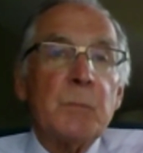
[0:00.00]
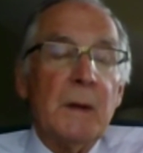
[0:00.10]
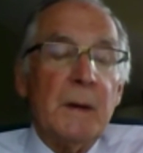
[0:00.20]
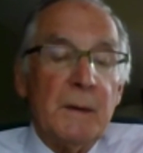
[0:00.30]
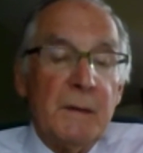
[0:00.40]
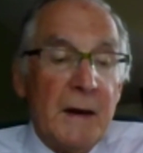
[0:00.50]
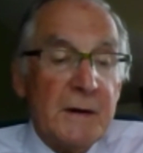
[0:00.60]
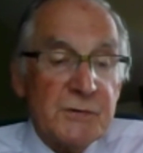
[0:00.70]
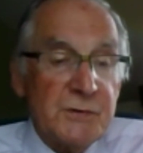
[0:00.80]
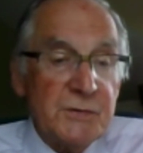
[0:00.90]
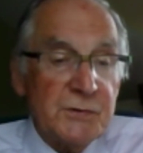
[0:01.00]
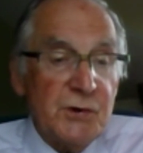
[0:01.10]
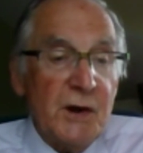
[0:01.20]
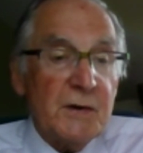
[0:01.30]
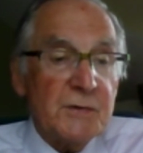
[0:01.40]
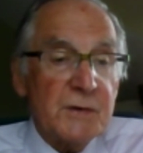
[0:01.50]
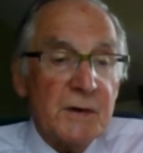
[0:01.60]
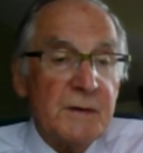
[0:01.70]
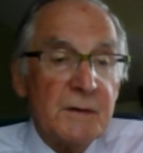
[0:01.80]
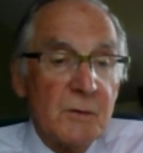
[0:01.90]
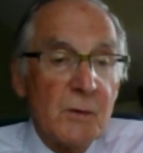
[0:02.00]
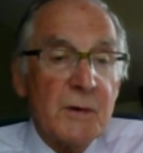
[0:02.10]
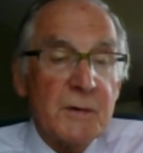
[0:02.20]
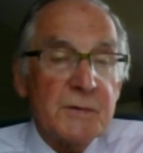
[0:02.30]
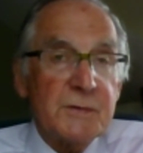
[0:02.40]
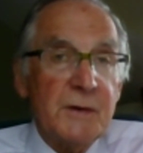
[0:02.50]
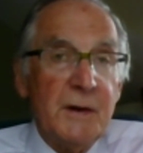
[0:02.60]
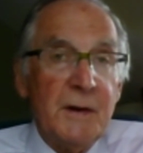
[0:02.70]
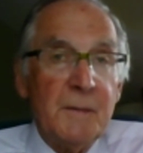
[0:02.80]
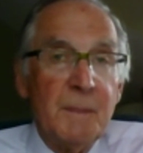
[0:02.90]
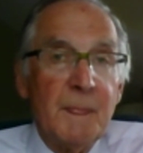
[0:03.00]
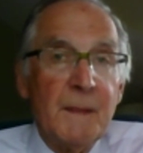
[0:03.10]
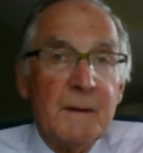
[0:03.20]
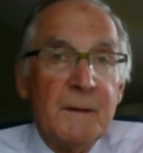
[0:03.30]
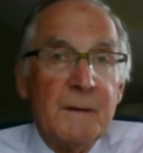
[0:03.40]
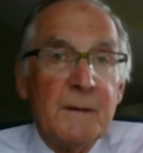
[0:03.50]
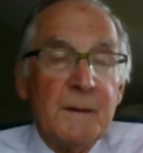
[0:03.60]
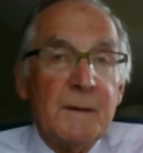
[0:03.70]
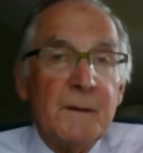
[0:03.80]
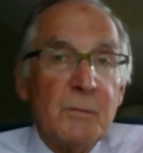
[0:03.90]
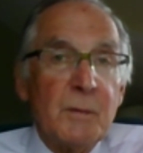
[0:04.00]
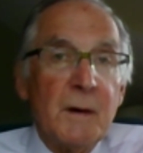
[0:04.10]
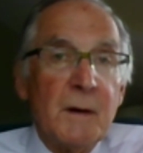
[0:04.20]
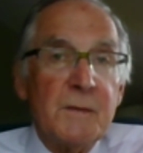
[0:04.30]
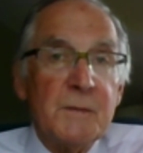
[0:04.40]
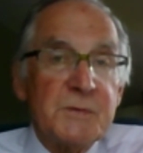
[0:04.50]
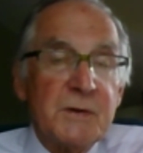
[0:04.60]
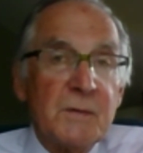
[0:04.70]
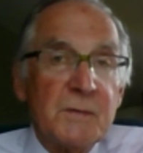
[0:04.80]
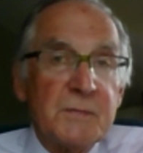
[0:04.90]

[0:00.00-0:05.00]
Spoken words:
That has since changed. I think lawyers today regard themselves